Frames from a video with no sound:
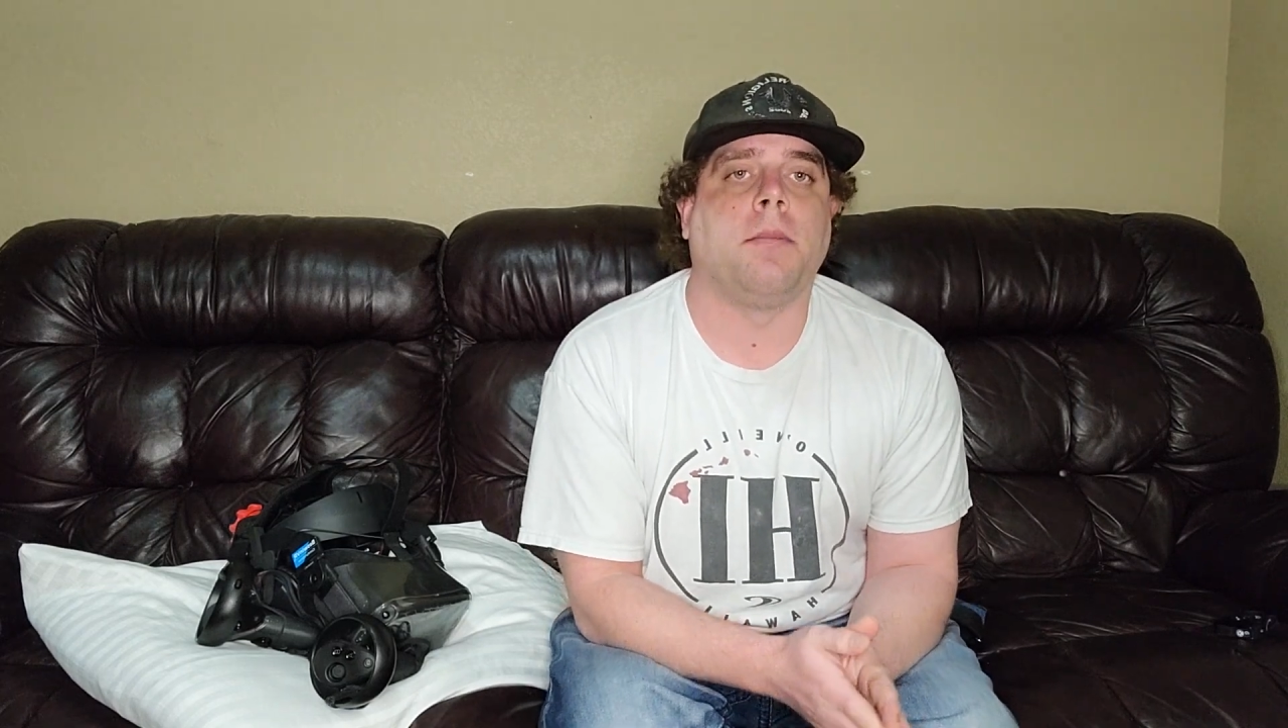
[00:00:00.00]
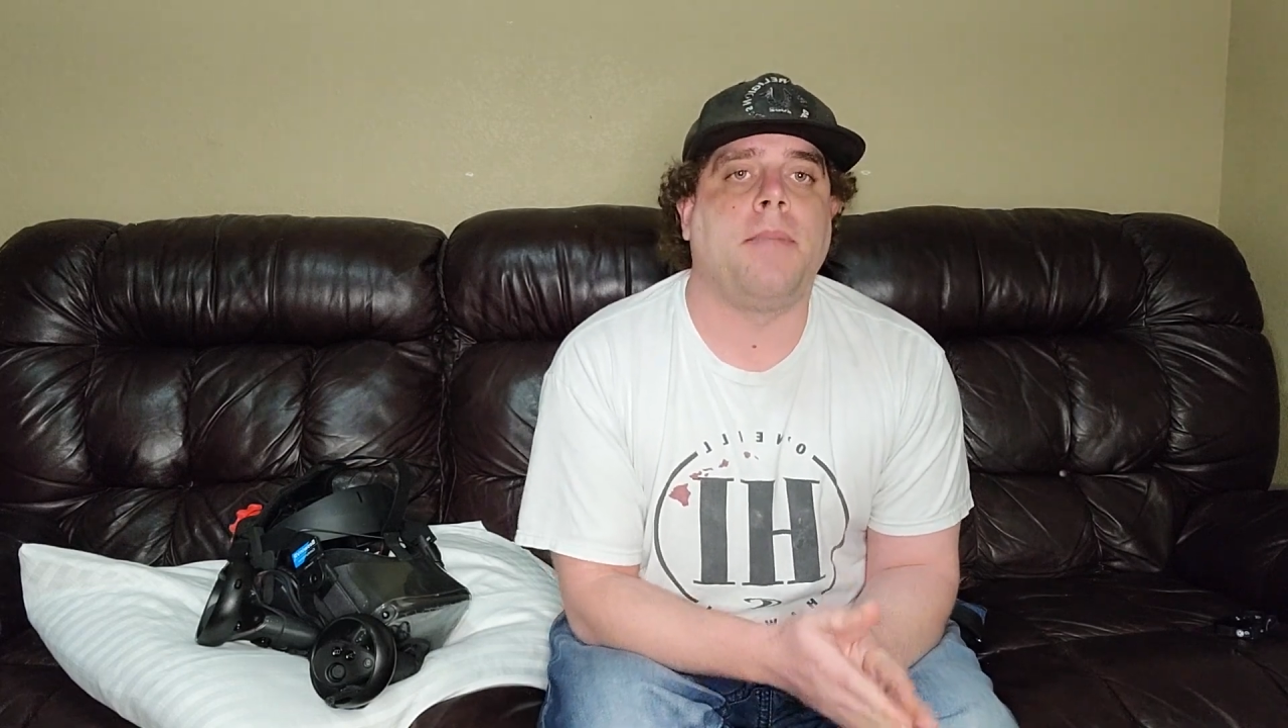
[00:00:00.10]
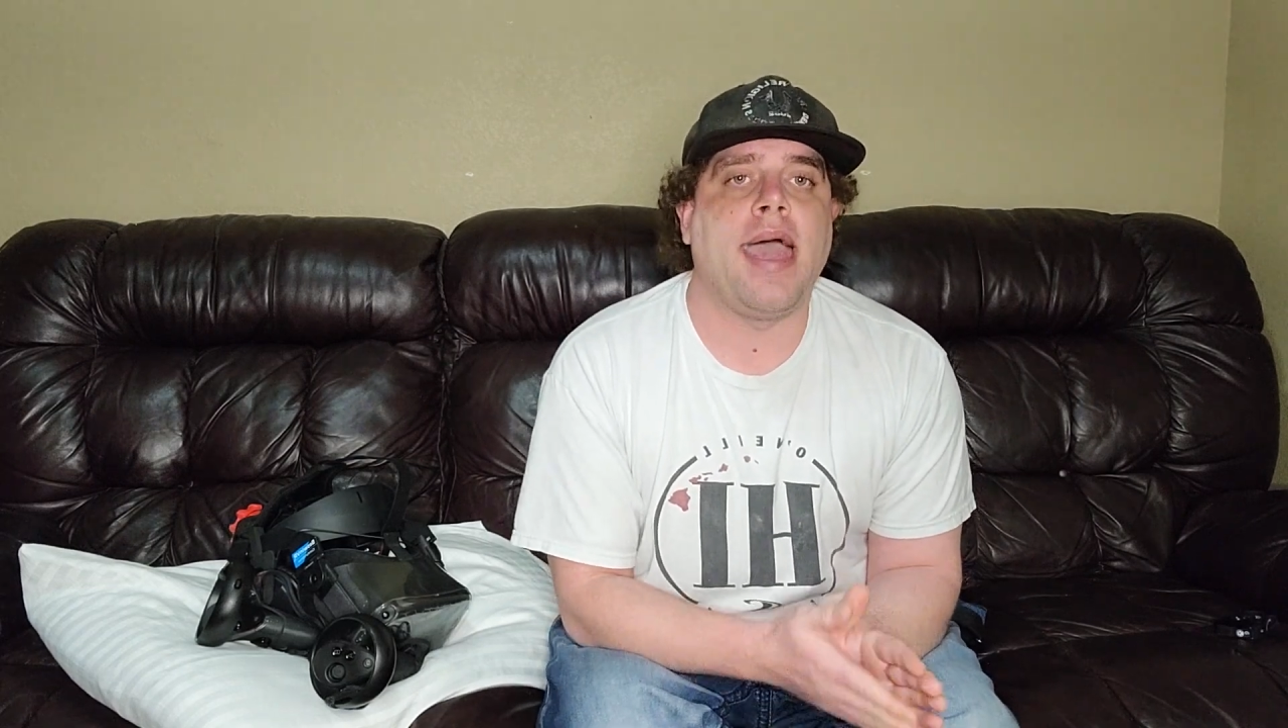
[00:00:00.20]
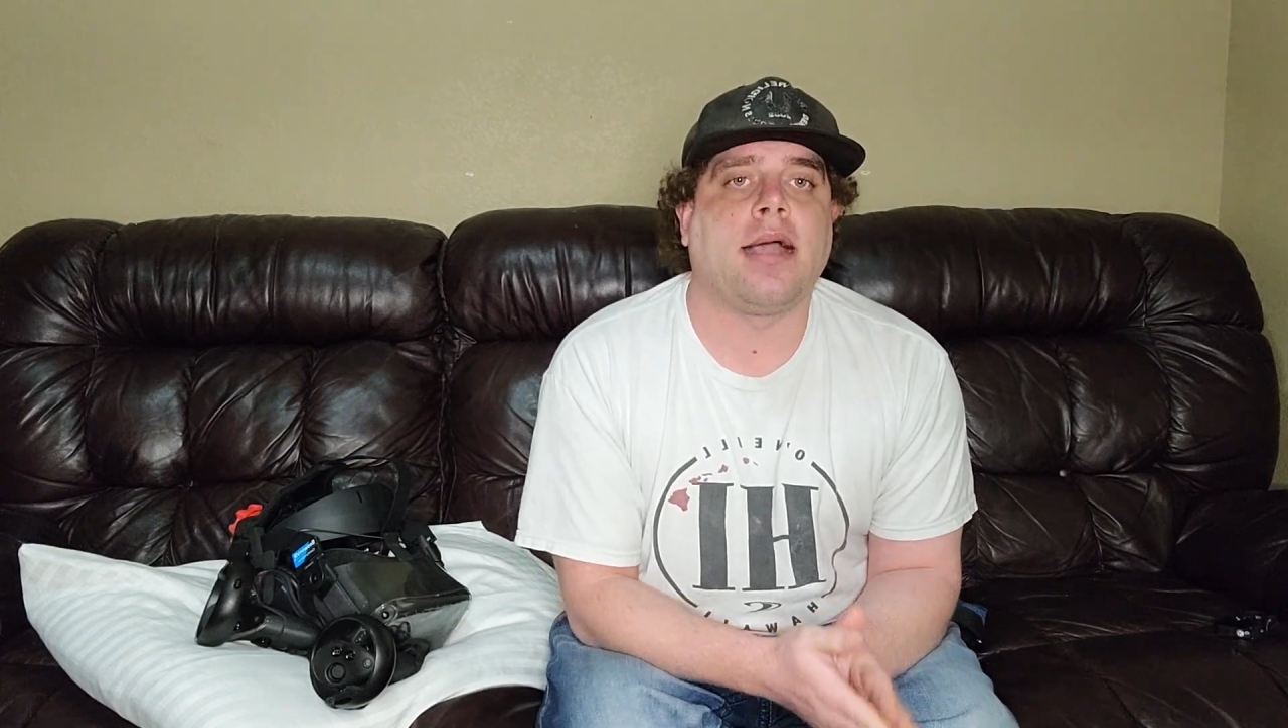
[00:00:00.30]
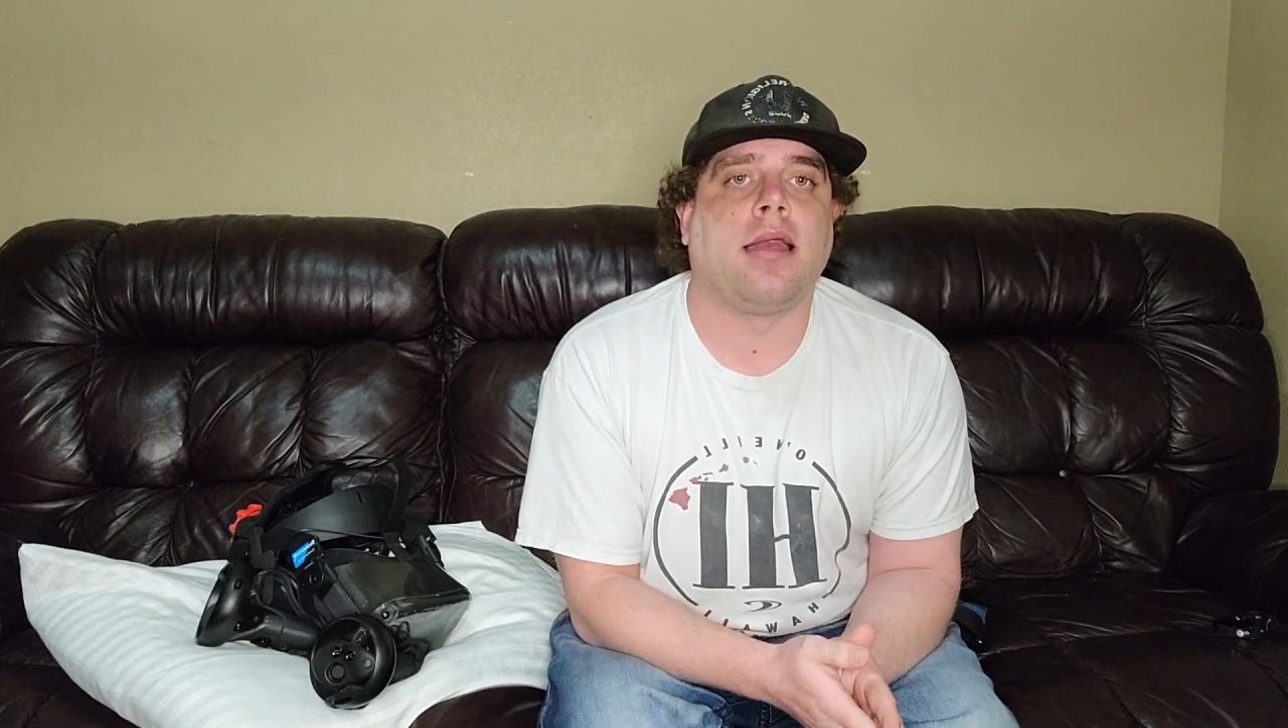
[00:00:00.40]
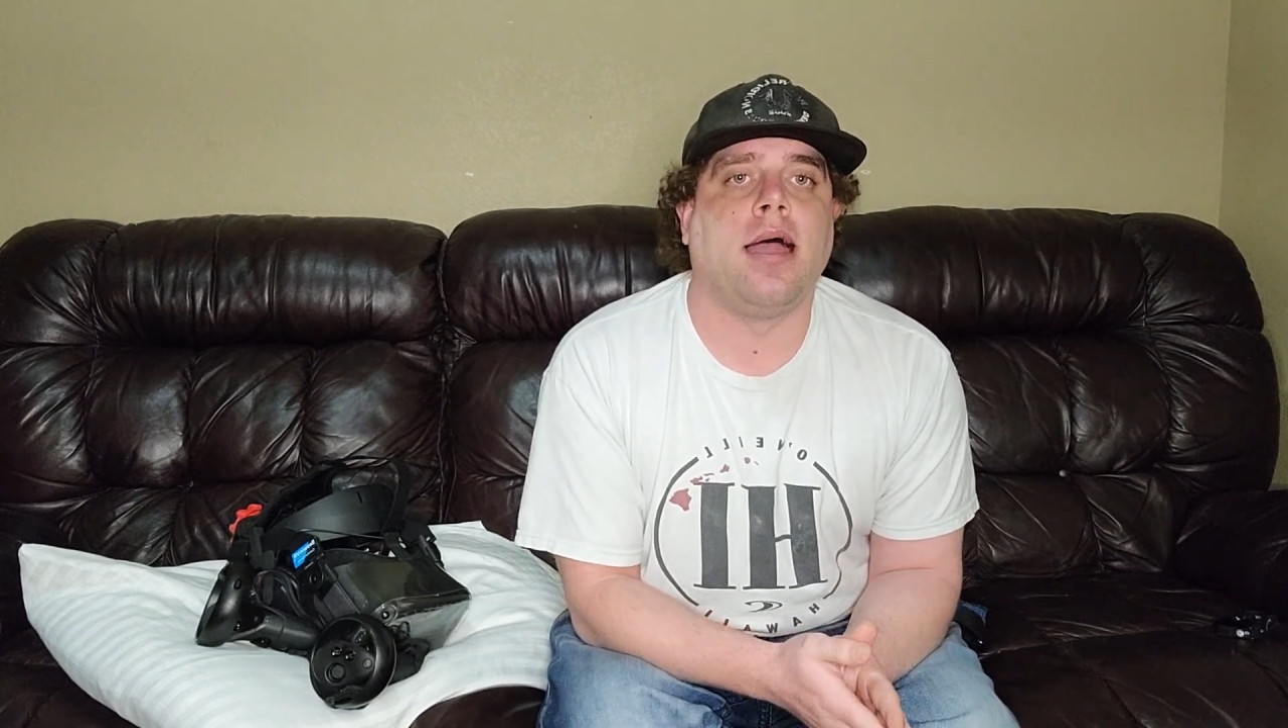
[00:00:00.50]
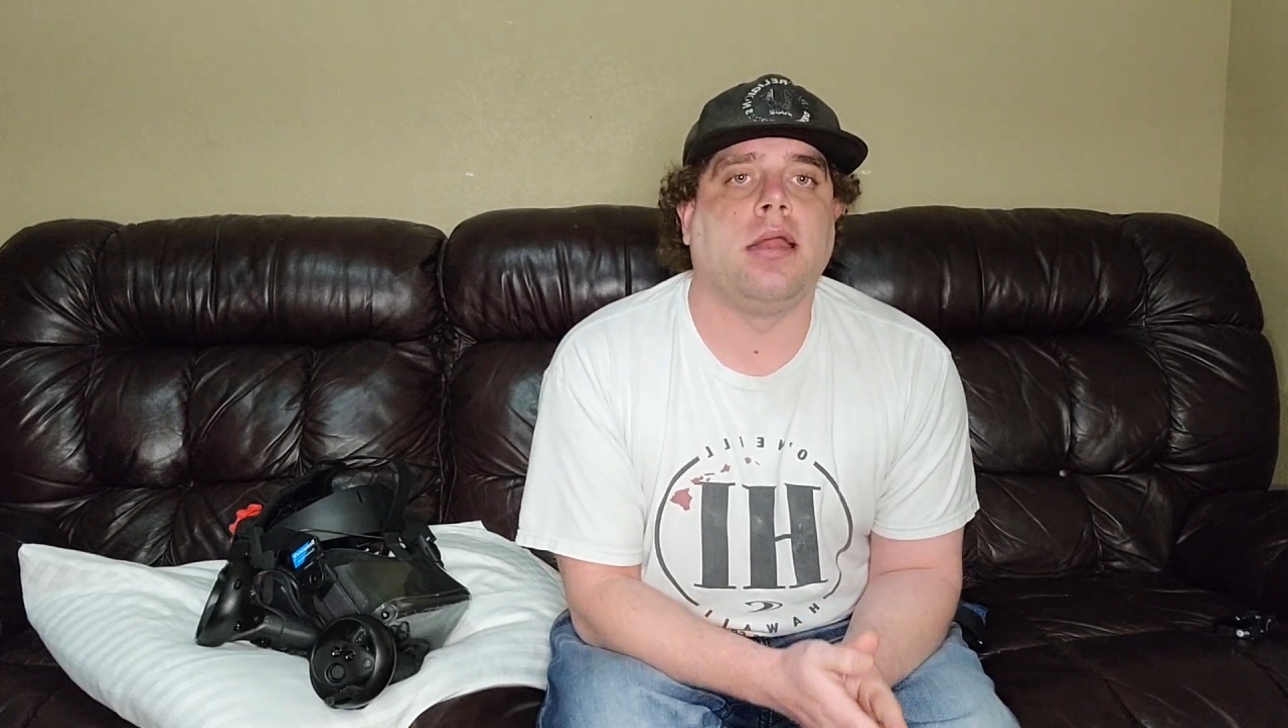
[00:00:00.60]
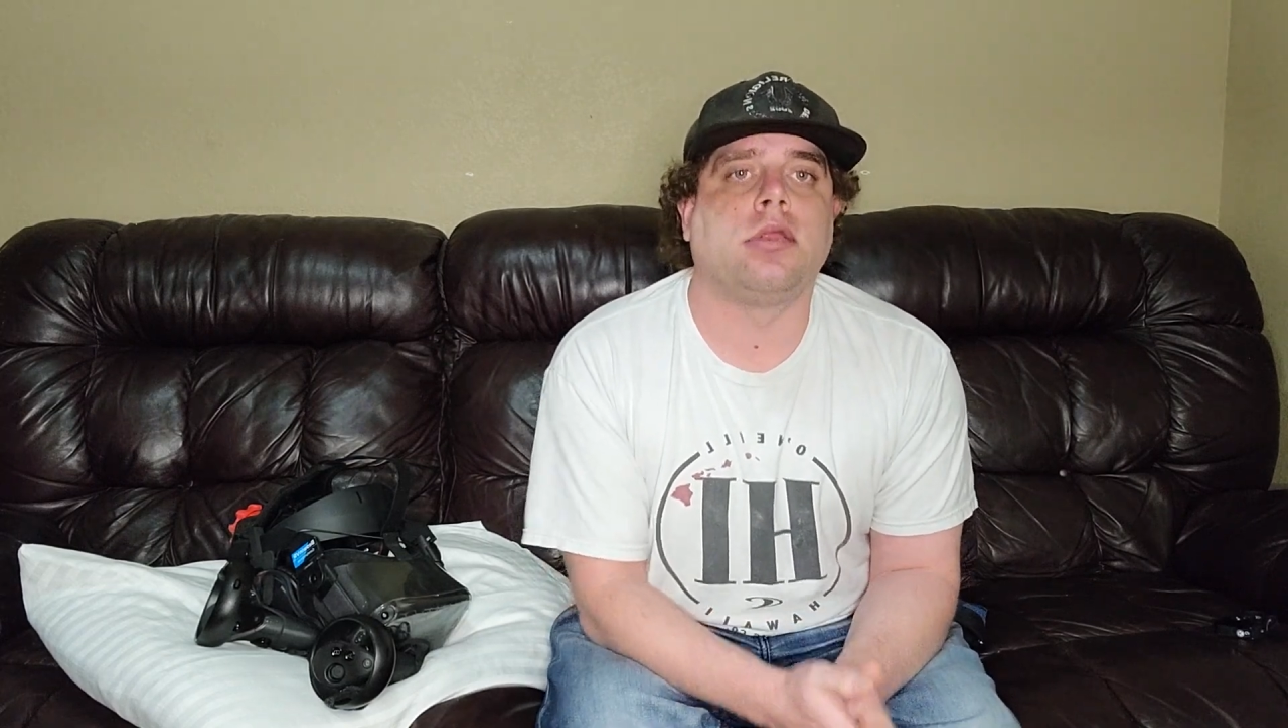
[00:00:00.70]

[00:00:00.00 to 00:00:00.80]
backlight.